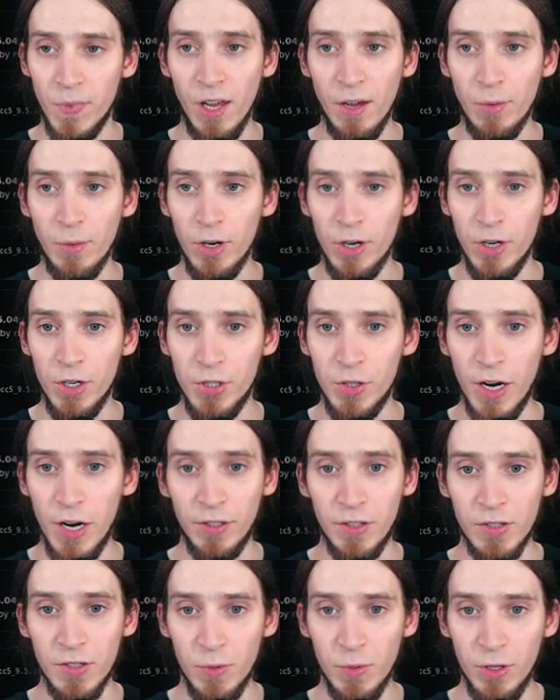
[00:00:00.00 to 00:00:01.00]
I'm gonna
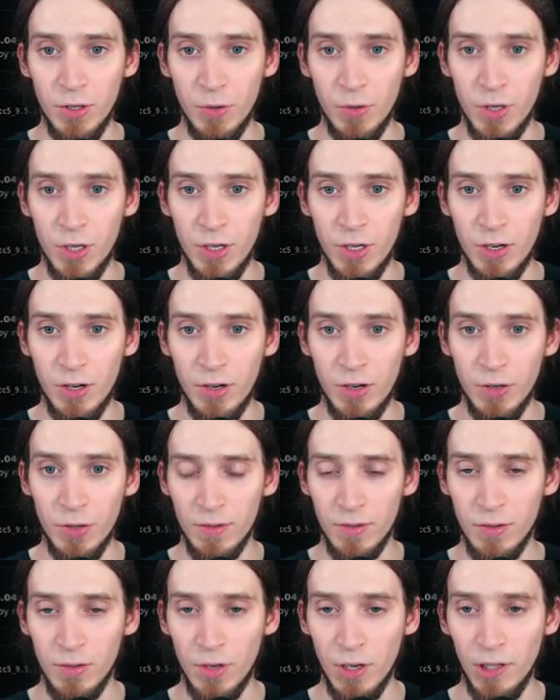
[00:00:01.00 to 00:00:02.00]
drag this window here
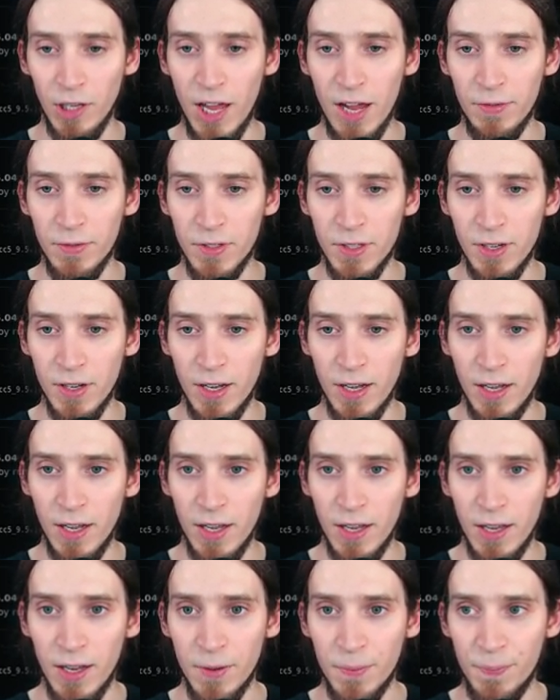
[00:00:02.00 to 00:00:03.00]
to the left
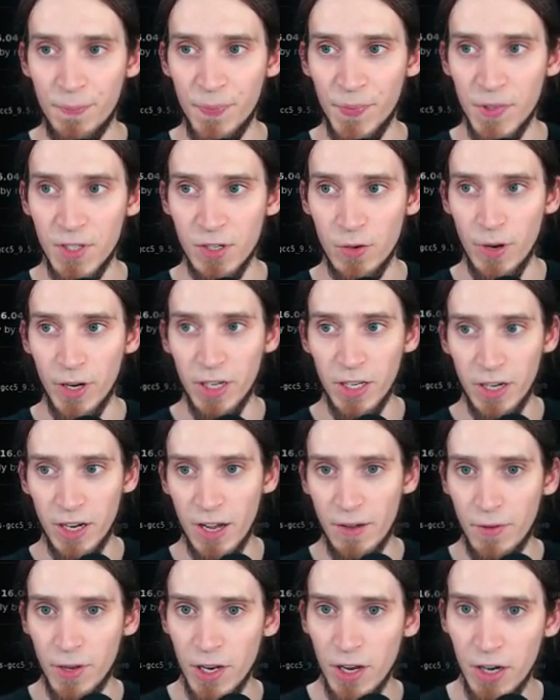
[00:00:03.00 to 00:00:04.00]
so I can
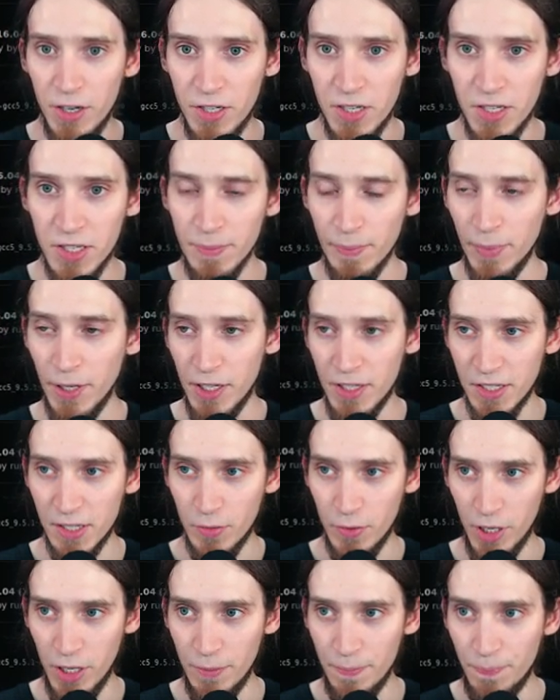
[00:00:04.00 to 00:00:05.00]
have a nice split
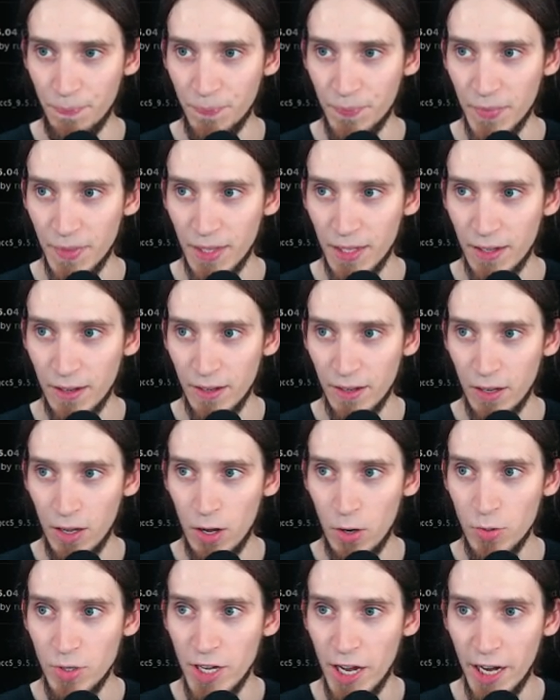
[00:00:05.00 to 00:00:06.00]
screen.
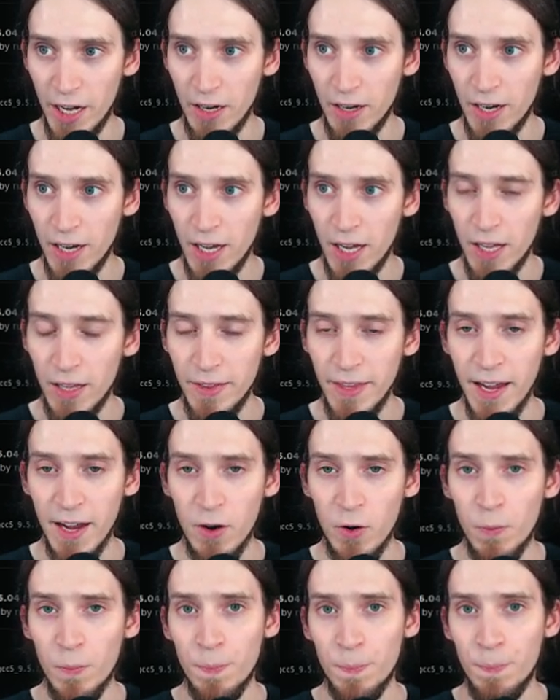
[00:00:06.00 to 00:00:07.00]
Okay,
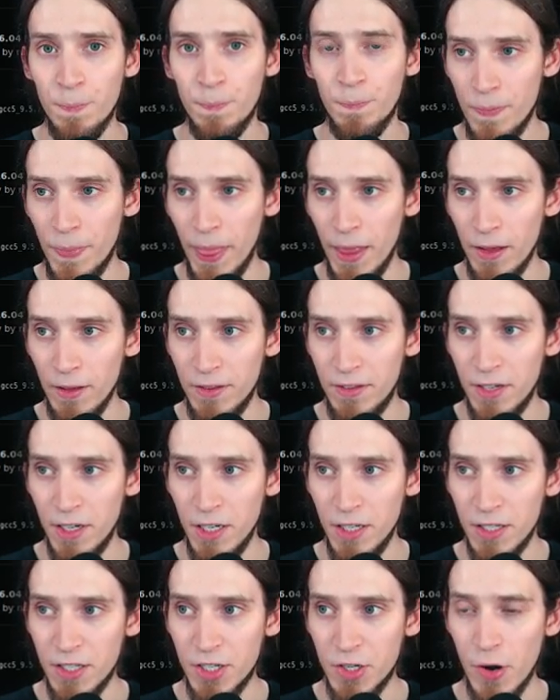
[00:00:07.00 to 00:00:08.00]
now
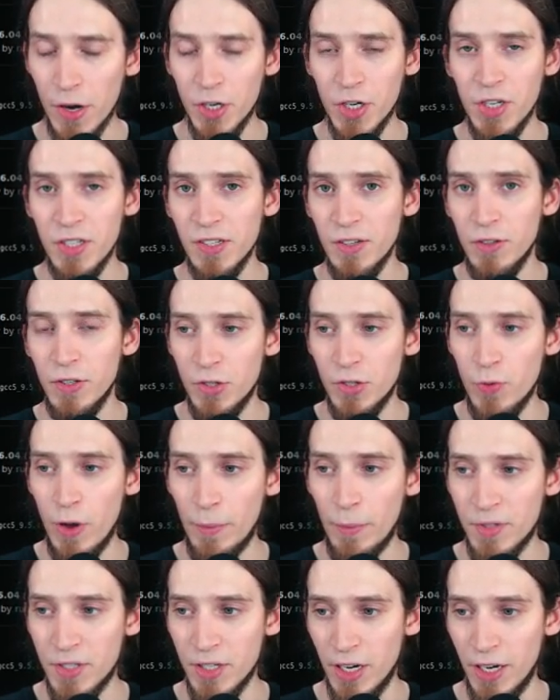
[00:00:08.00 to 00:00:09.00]
the instructions on this
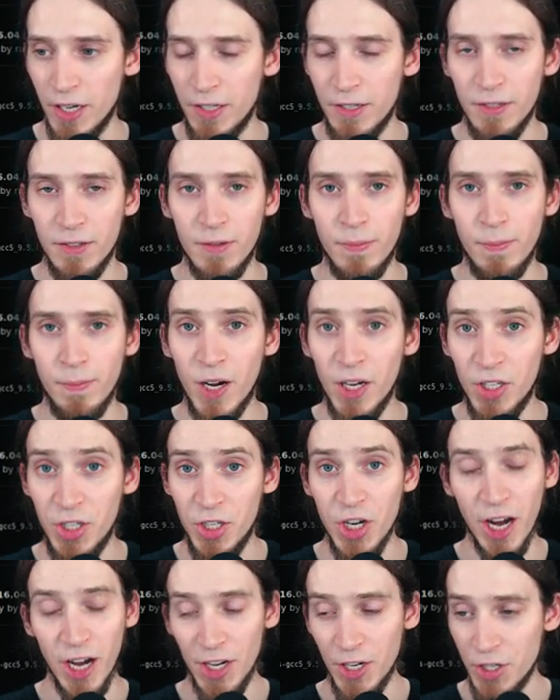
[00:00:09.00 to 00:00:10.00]
website might
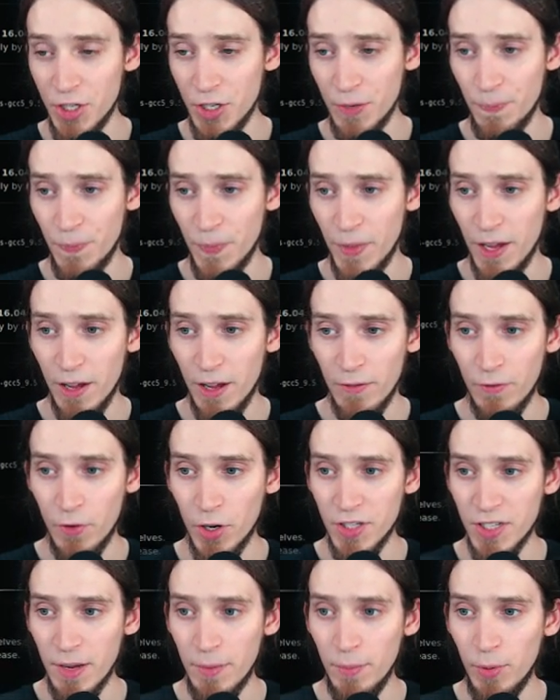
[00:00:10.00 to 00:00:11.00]
change. For
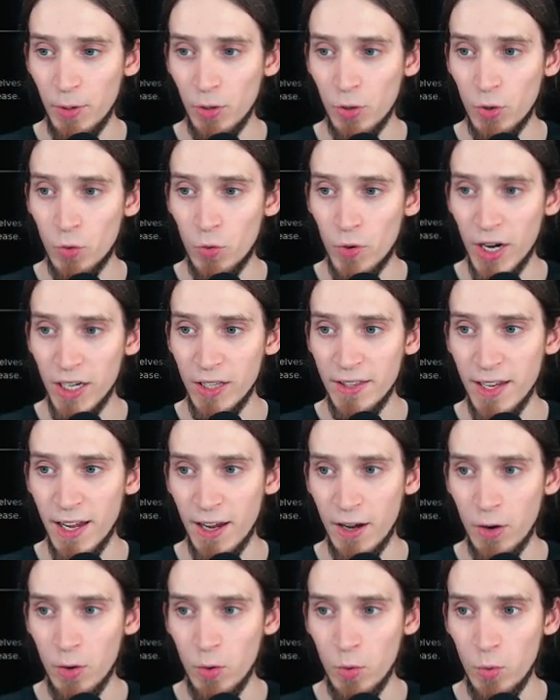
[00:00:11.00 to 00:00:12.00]
example, right
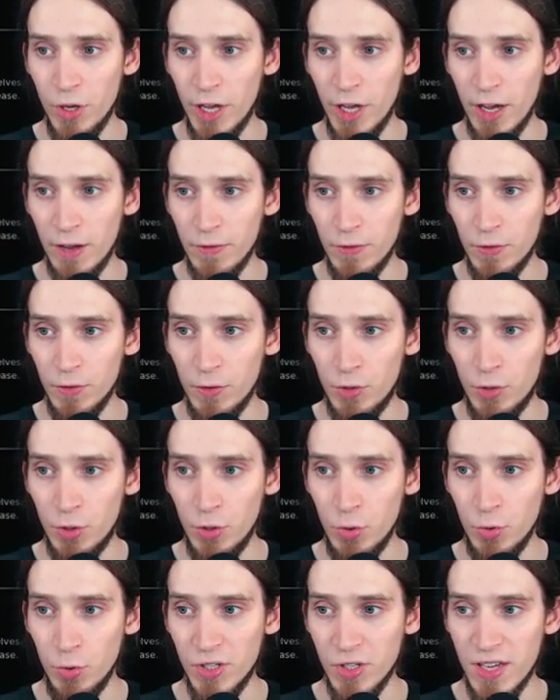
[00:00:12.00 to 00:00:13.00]
now we have
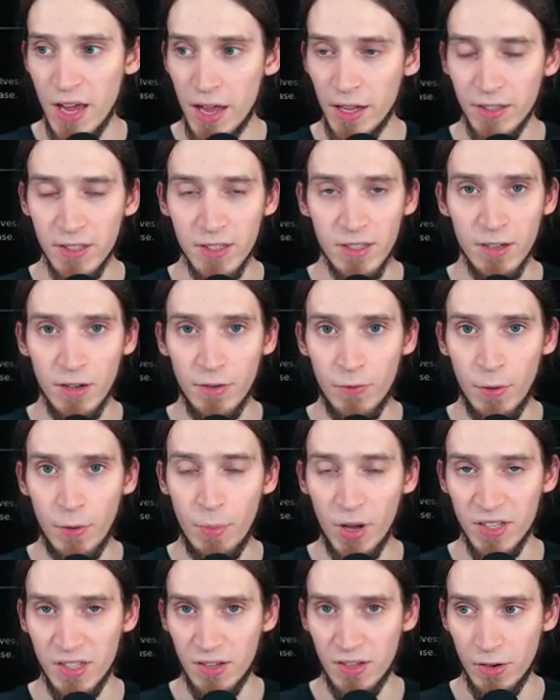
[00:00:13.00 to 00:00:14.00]
two sets of
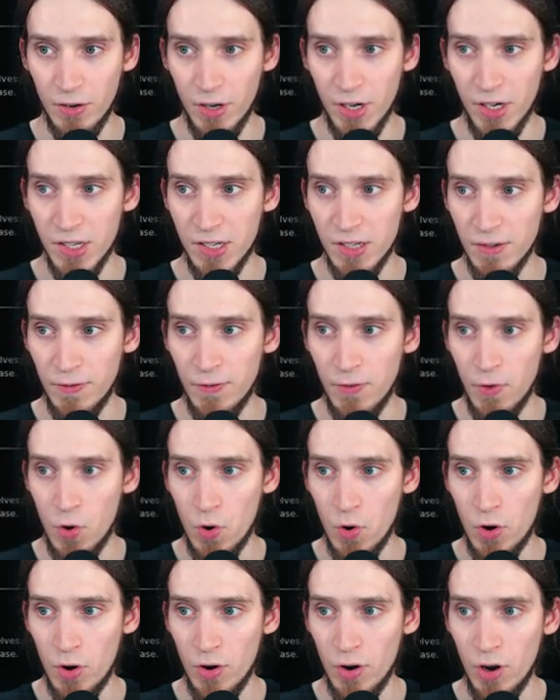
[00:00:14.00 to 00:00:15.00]
repositories
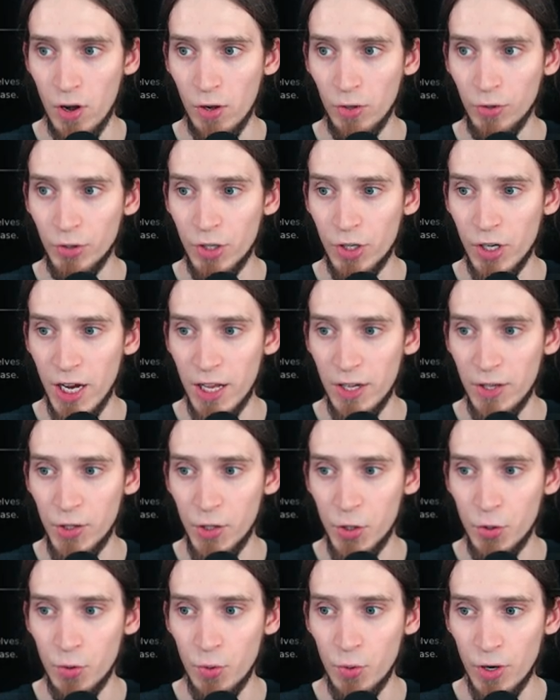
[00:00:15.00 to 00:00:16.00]
for older
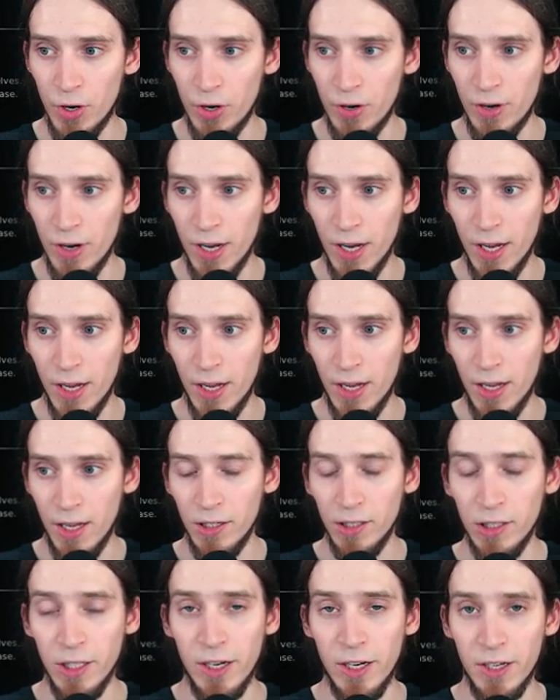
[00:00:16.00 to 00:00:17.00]
and newer
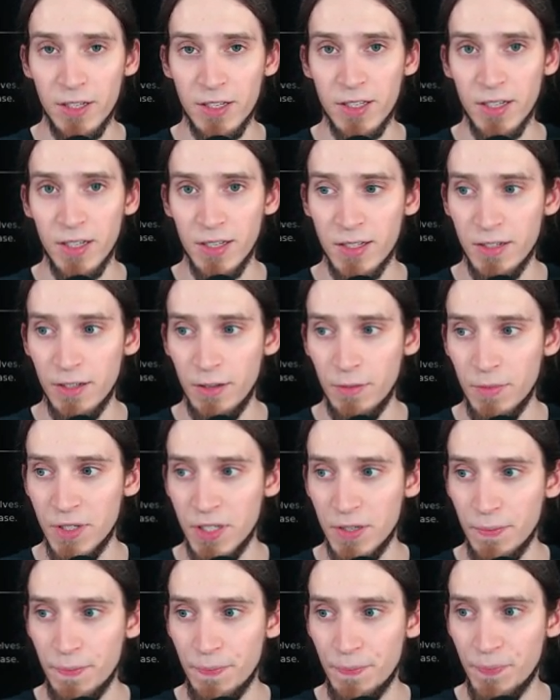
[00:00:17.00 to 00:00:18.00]
Linux
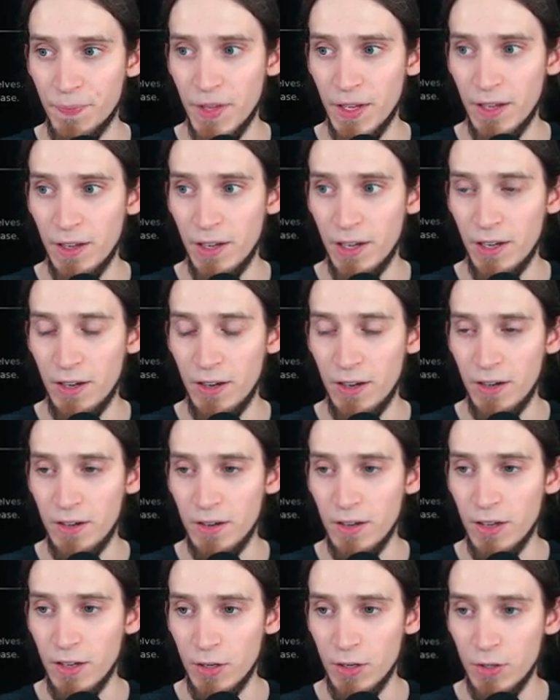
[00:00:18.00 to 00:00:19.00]
systems.
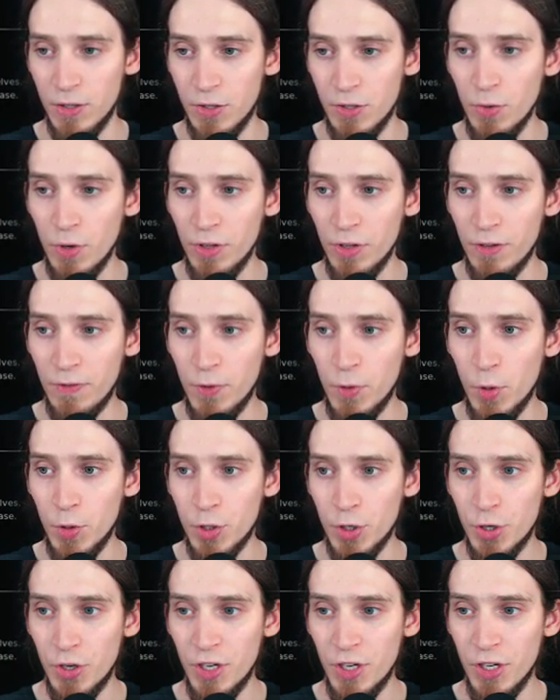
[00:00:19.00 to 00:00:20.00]
And soon in the
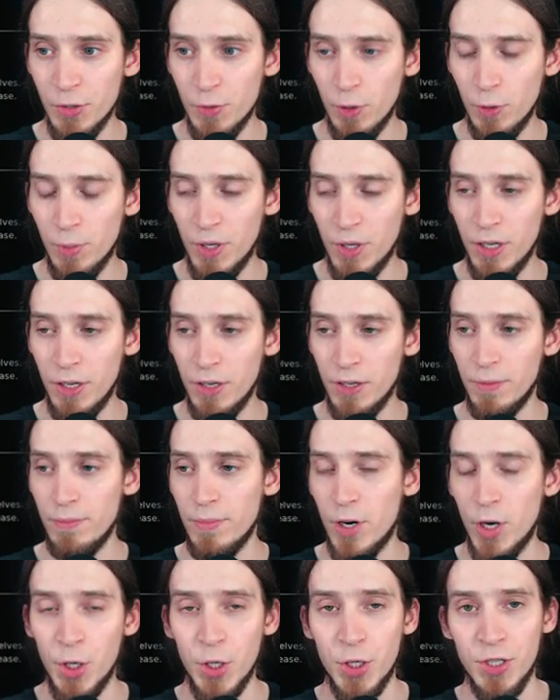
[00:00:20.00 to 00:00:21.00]
future, these will be
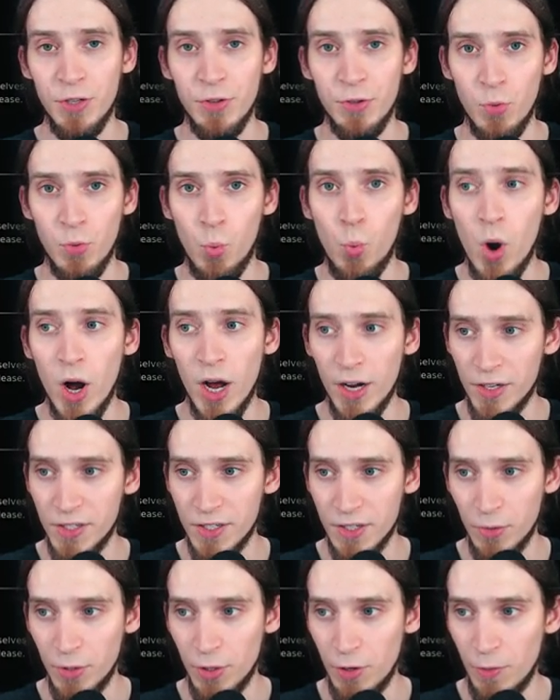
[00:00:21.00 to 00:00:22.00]
merged into one,
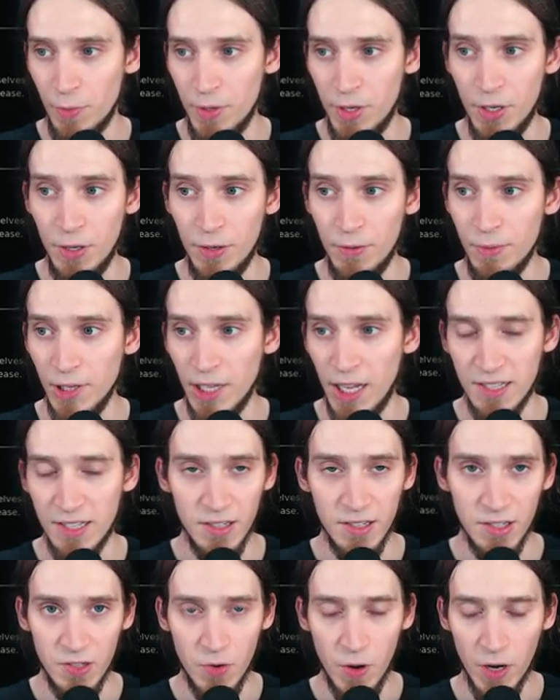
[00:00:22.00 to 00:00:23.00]
so there will be less
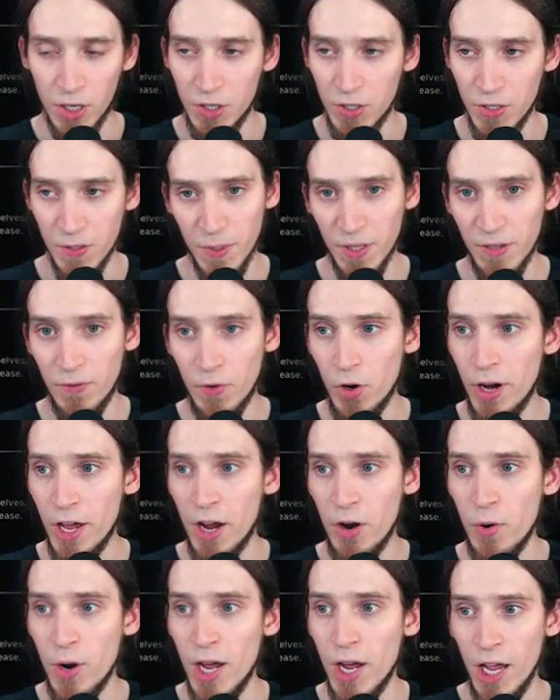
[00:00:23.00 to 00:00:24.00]
instructions. But for
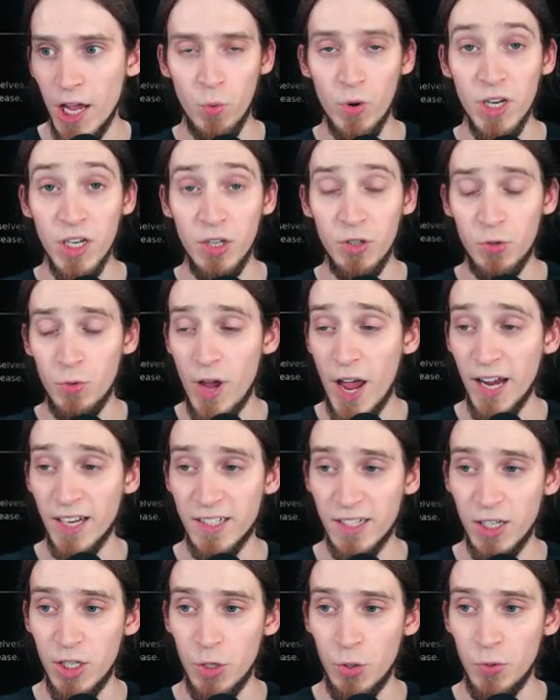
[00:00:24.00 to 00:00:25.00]
now, we need to
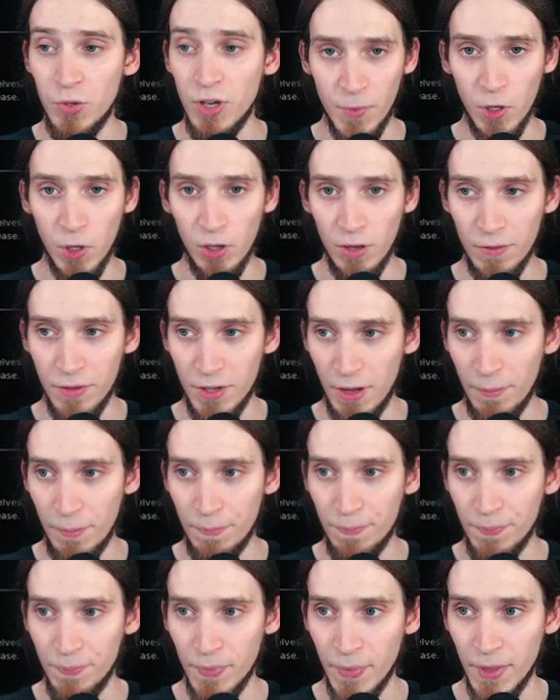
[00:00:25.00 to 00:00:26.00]
execute all of them.